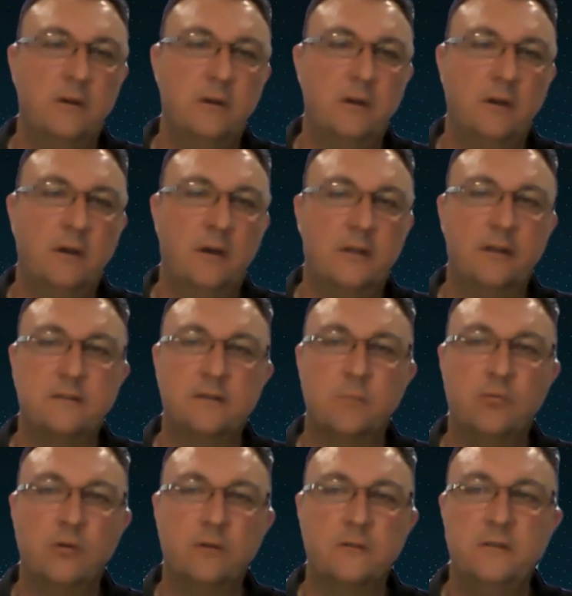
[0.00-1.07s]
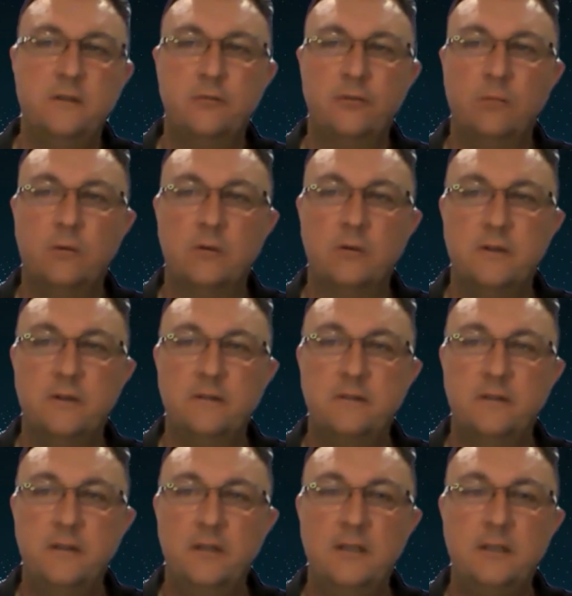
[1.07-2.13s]
I guess a proxy for rock
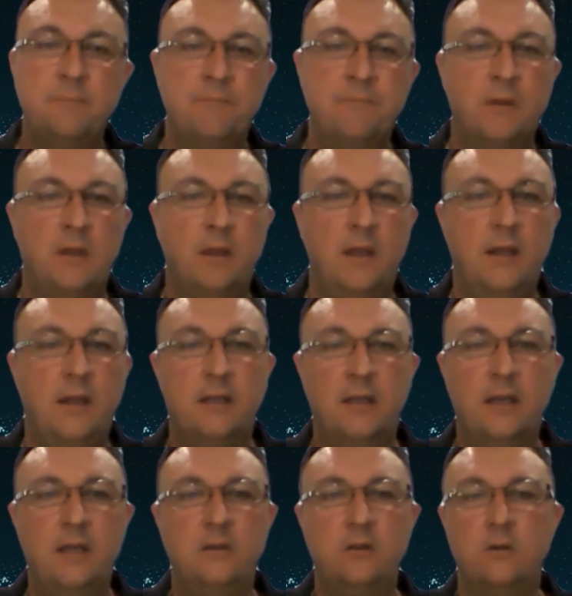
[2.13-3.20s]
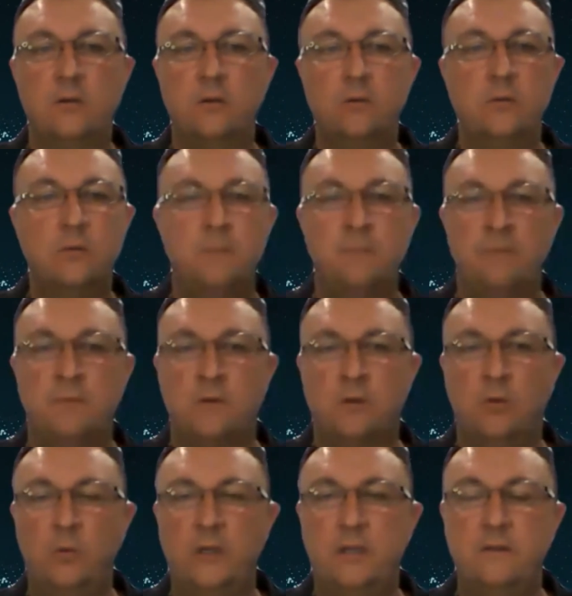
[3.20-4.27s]
density. And again,
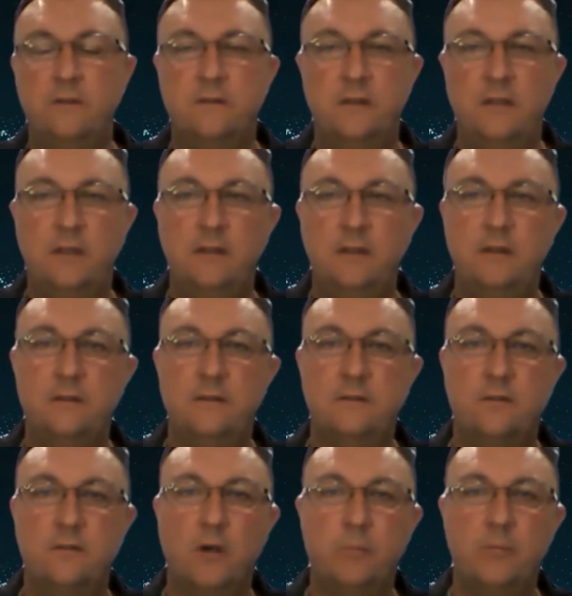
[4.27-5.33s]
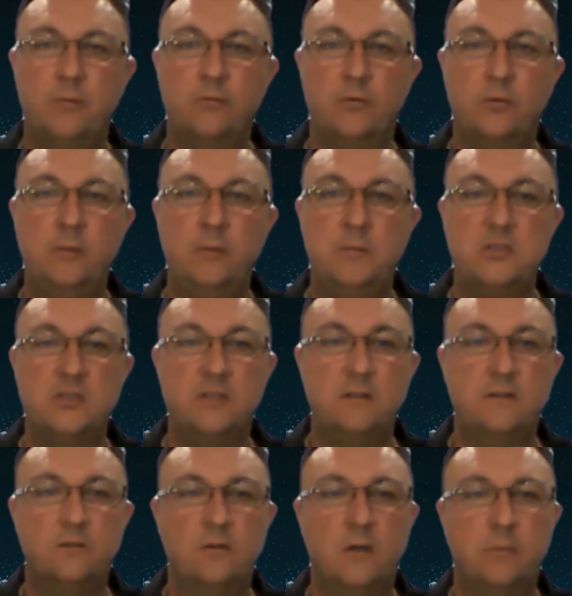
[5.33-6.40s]
we can see these type of, or image
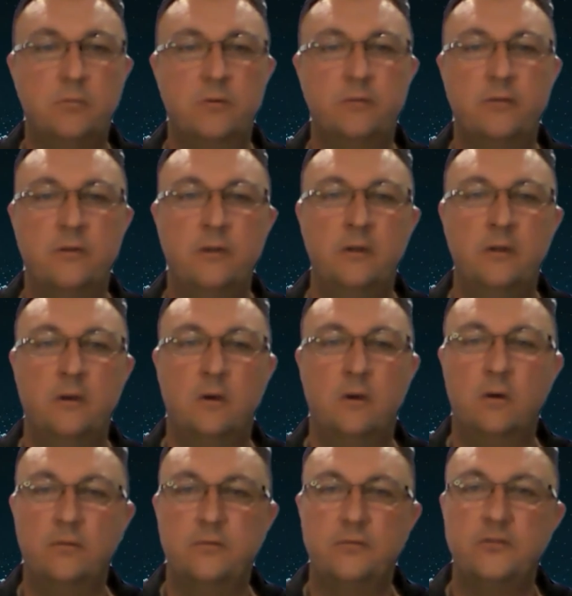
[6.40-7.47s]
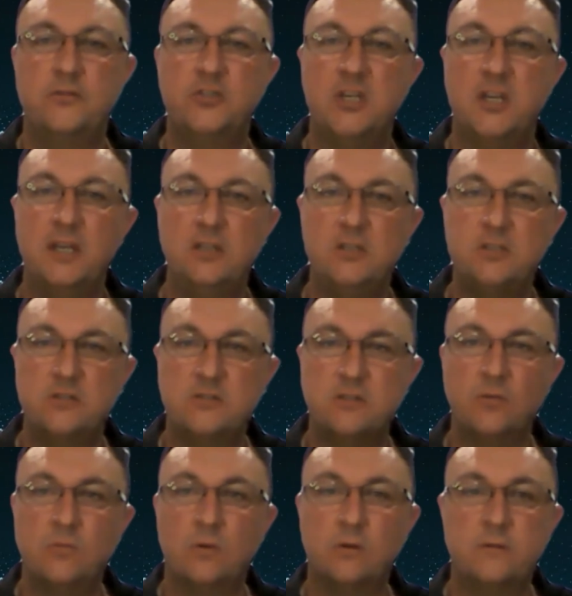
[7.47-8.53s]
these type of changes
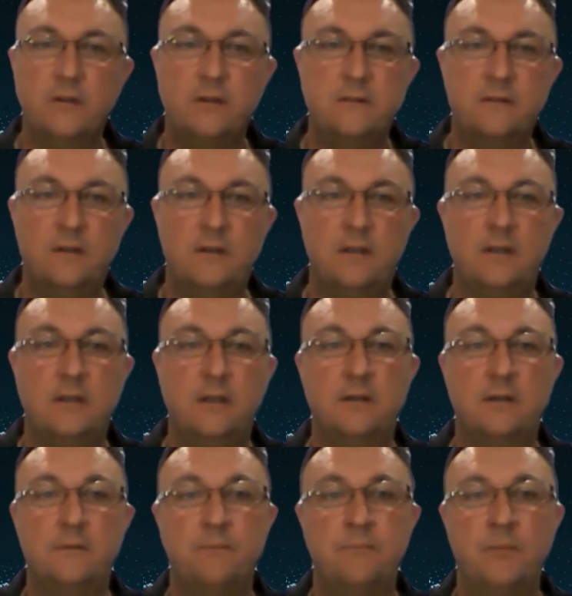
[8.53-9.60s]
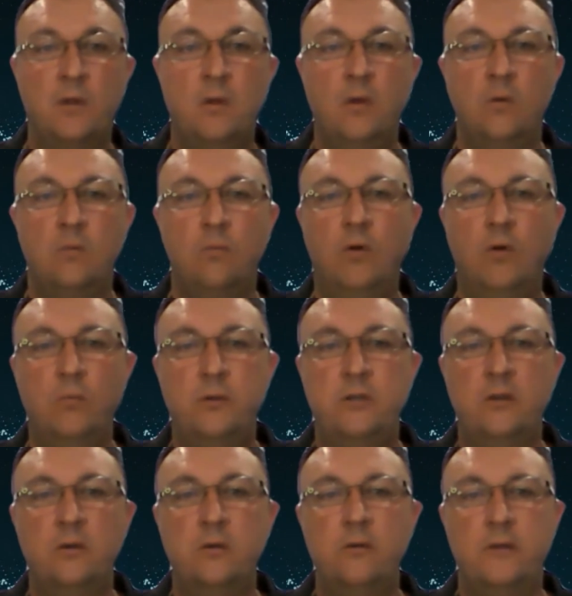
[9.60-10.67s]
in rock density. And what we
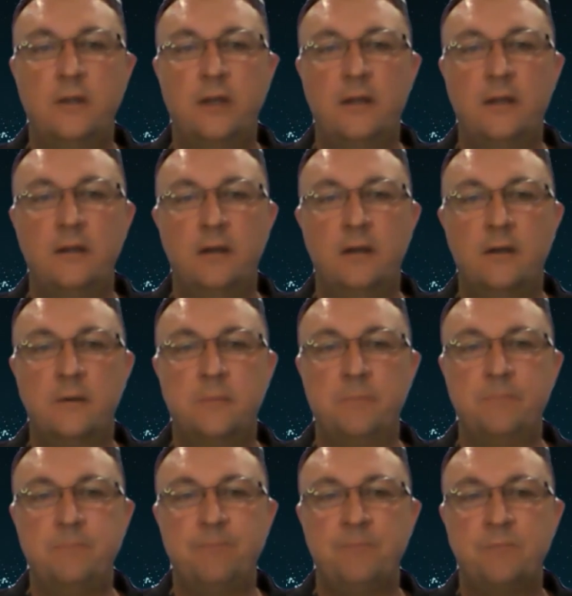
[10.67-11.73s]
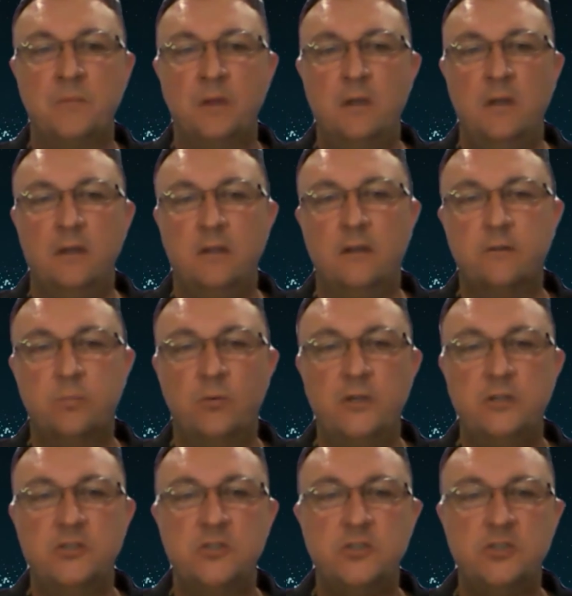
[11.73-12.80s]
know that the
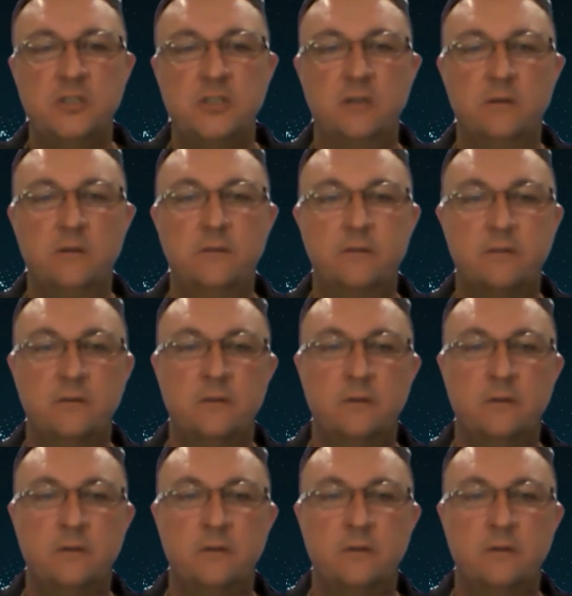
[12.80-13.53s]
exploration geos